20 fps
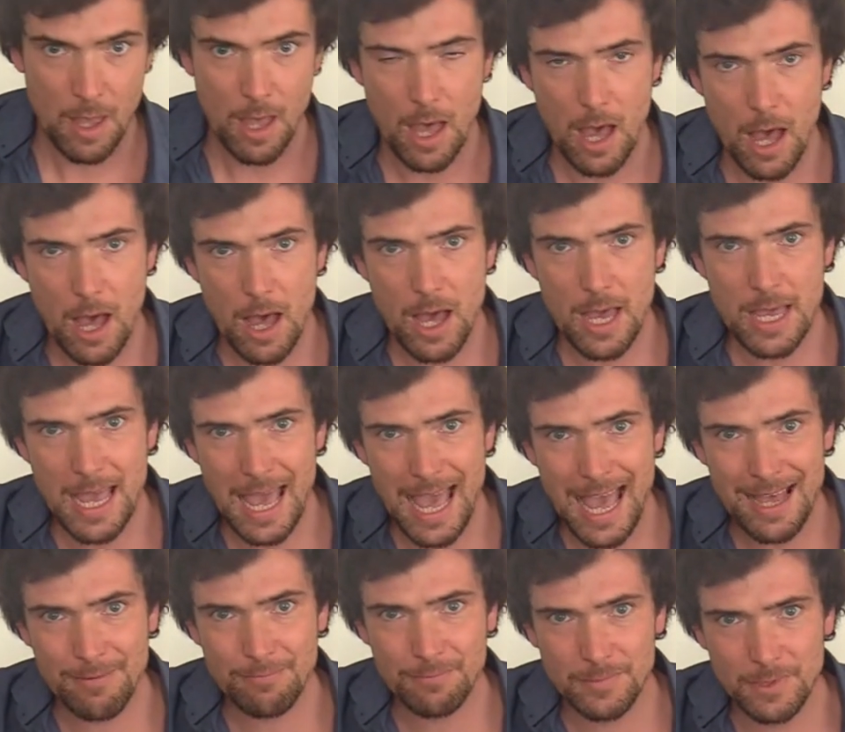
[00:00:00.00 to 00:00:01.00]
I
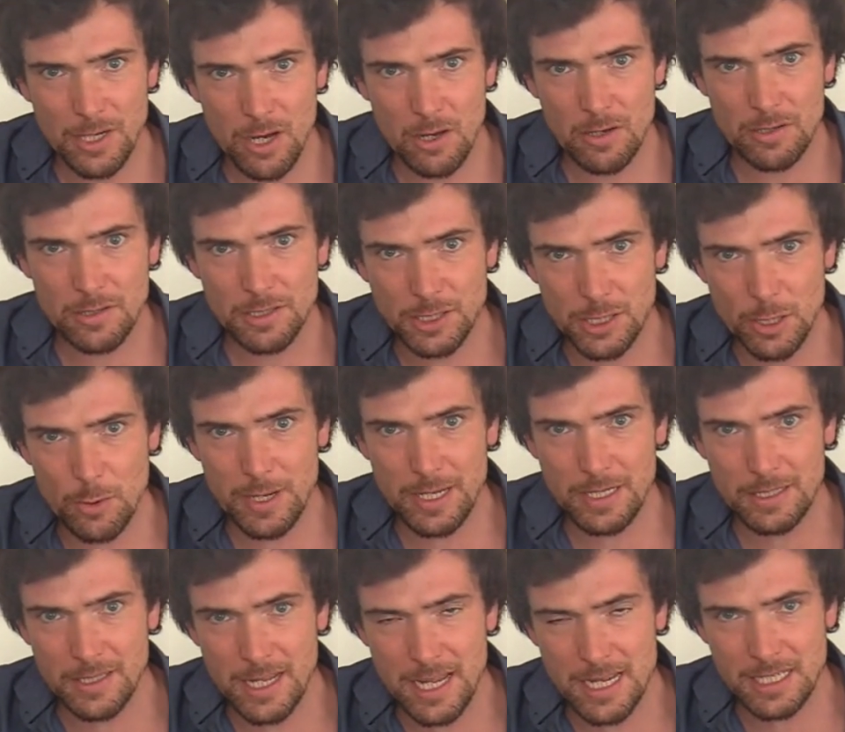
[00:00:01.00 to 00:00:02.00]
am not
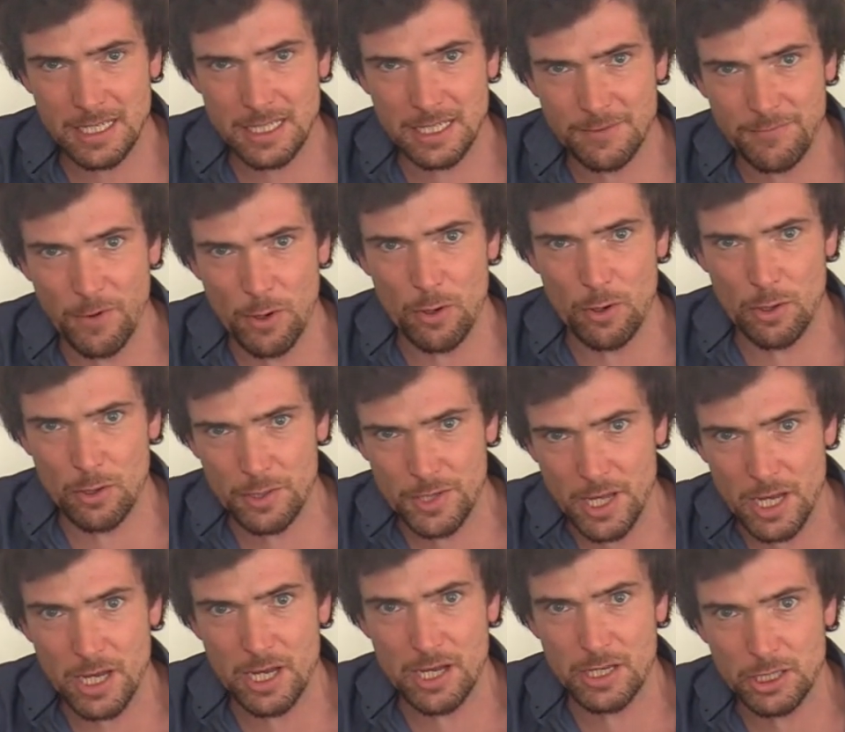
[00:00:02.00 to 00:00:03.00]
doing this for
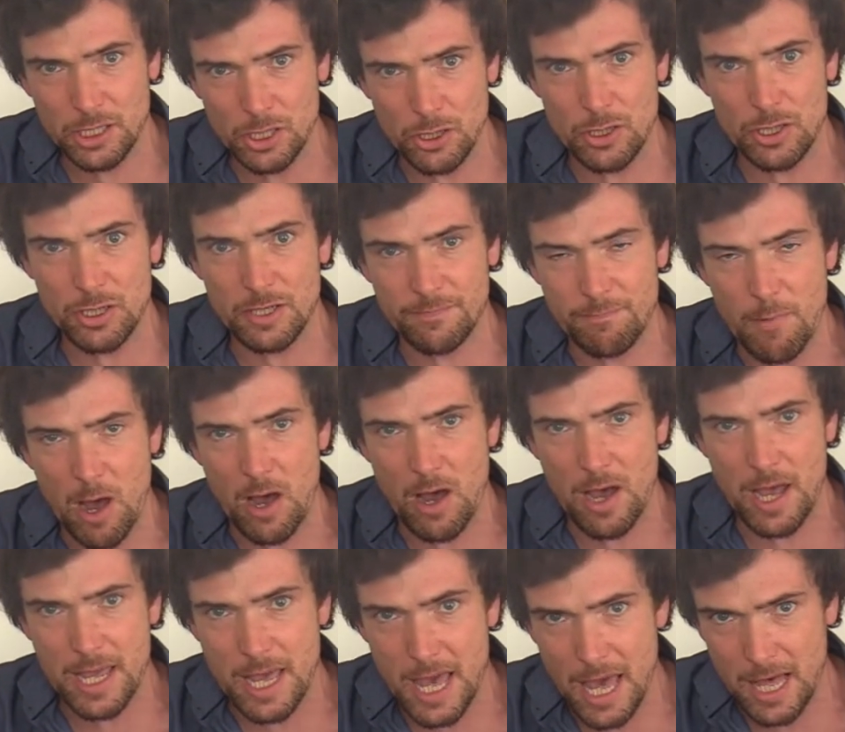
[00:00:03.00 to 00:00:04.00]
the good of
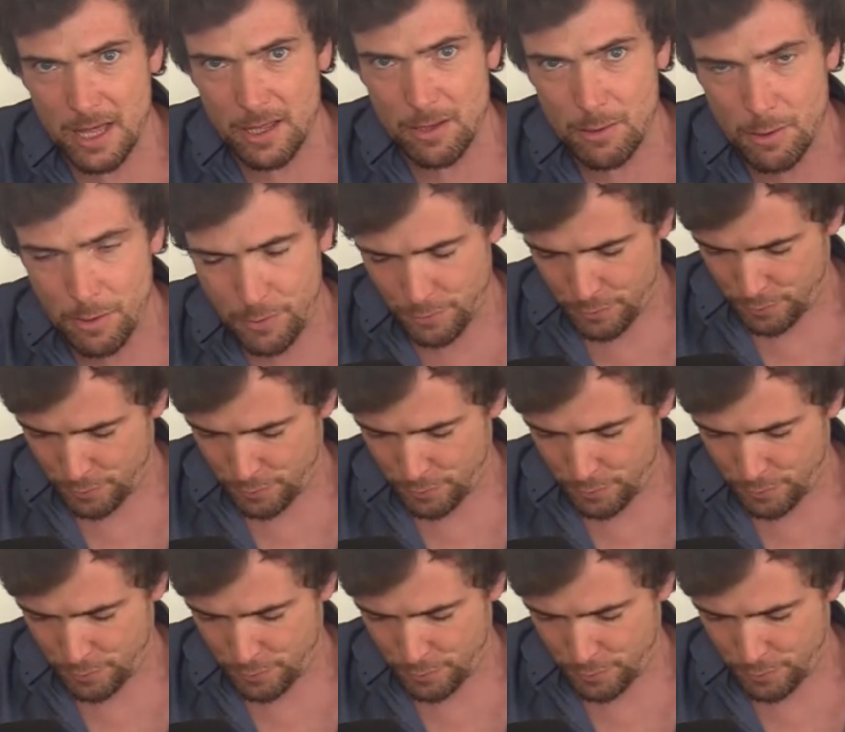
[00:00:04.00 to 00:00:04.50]
my health.